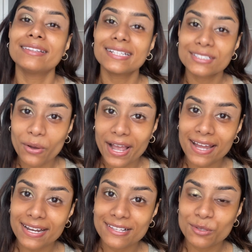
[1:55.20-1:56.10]
Let's go
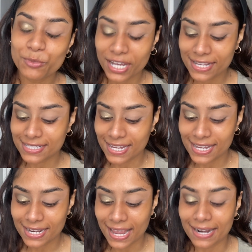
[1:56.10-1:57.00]
ahead and zoom you guys in and